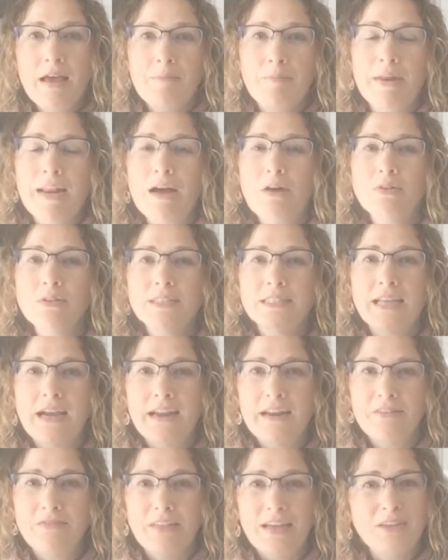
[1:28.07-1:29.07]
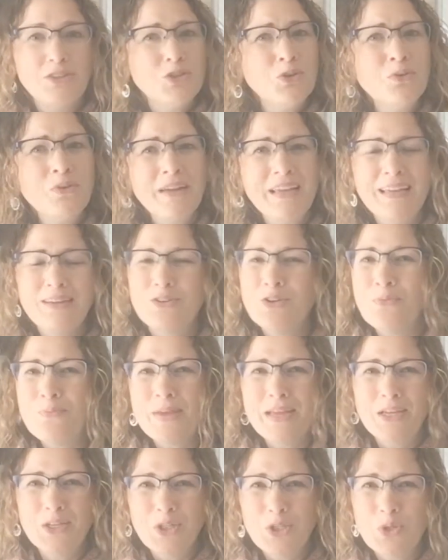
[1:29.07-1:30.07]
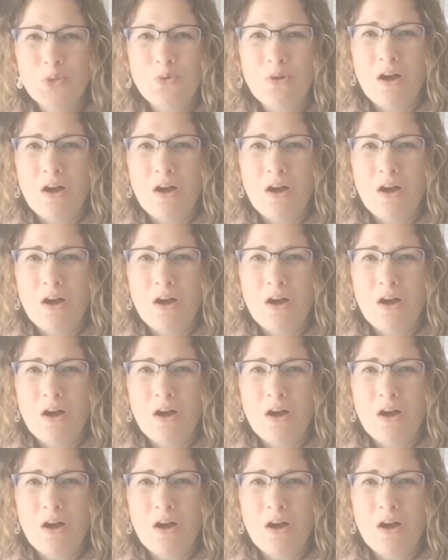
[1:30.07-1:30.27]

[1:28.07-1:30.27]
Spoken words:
But outside of that, don't make it too